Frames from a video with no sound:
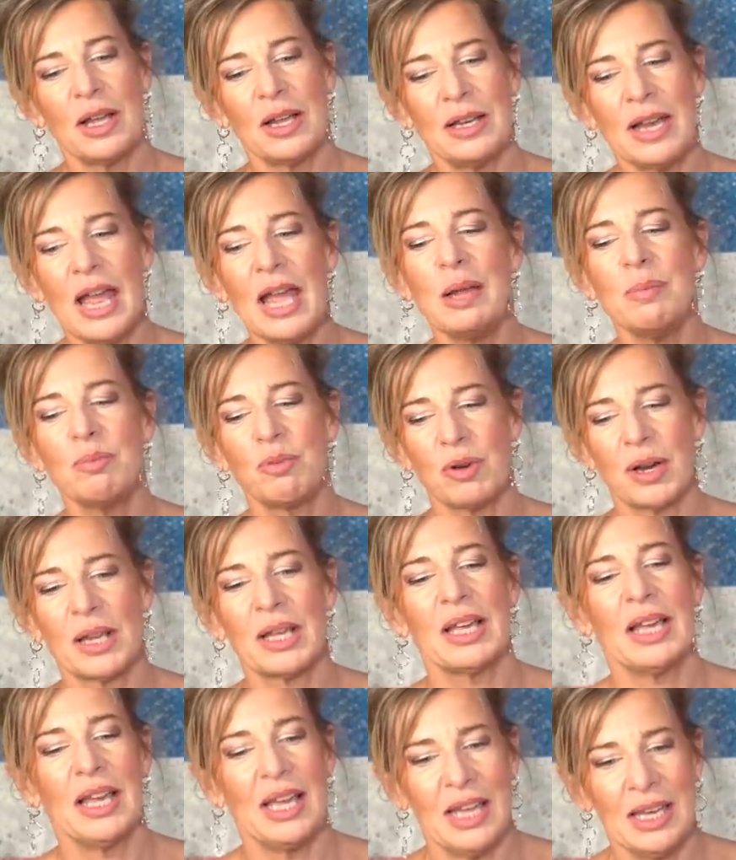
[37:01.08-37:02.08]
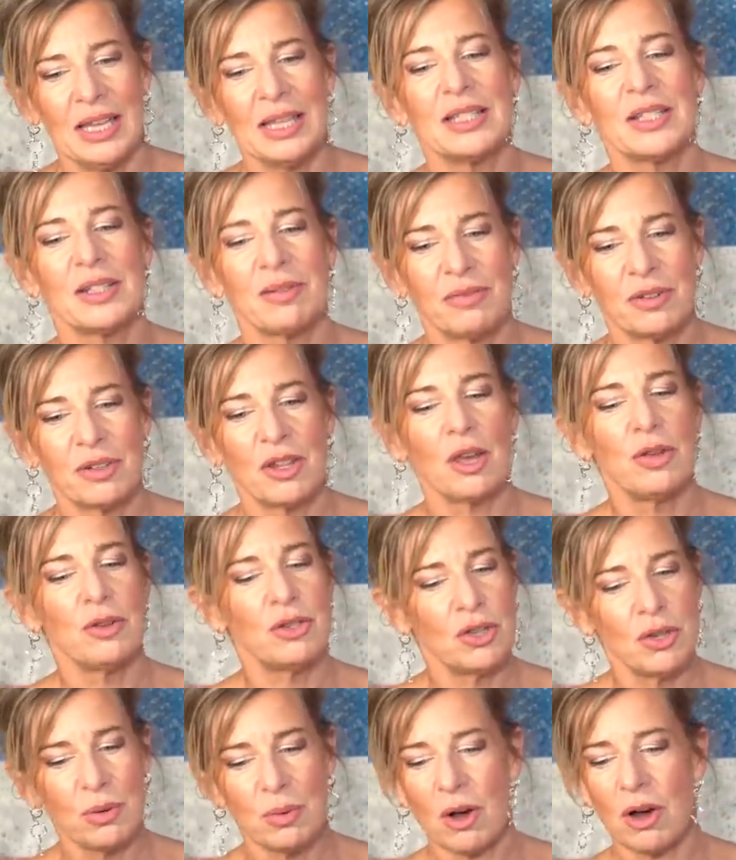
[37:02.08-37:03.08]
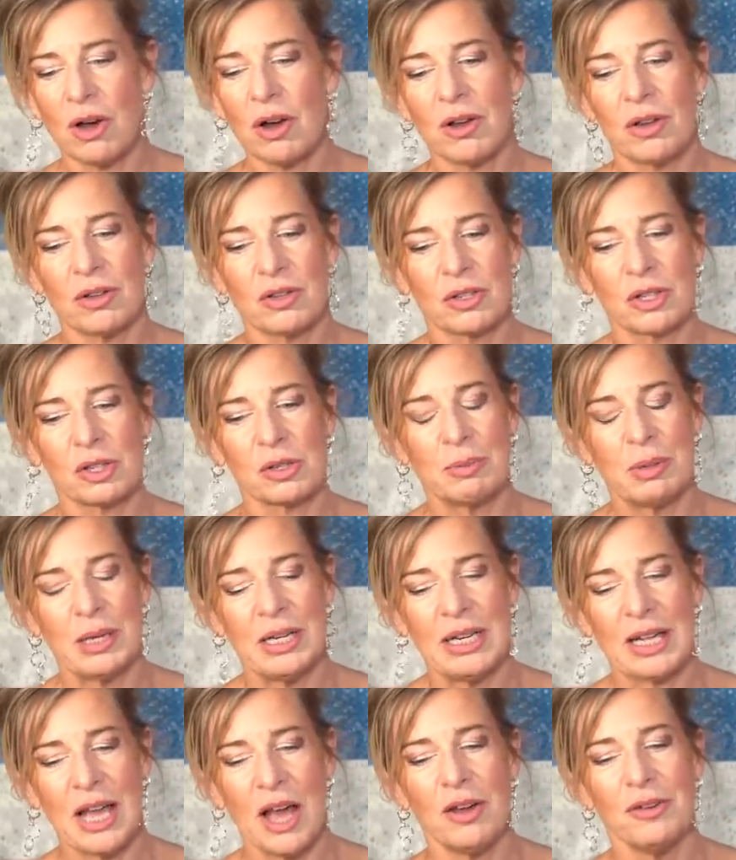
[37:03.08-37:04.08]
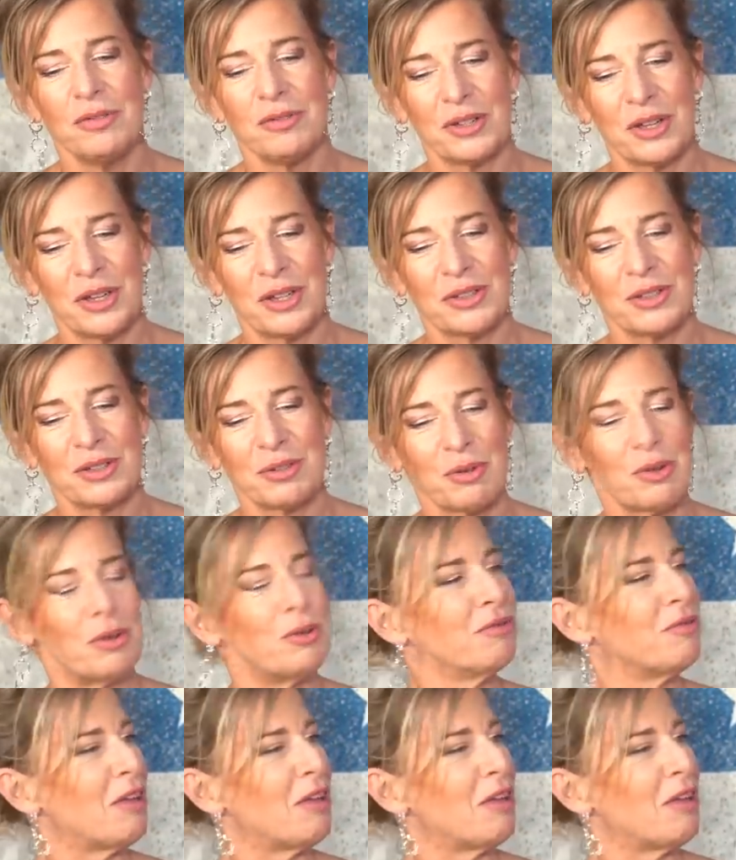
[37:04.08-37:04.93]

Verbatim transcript: labouring it for those who are completely over the royal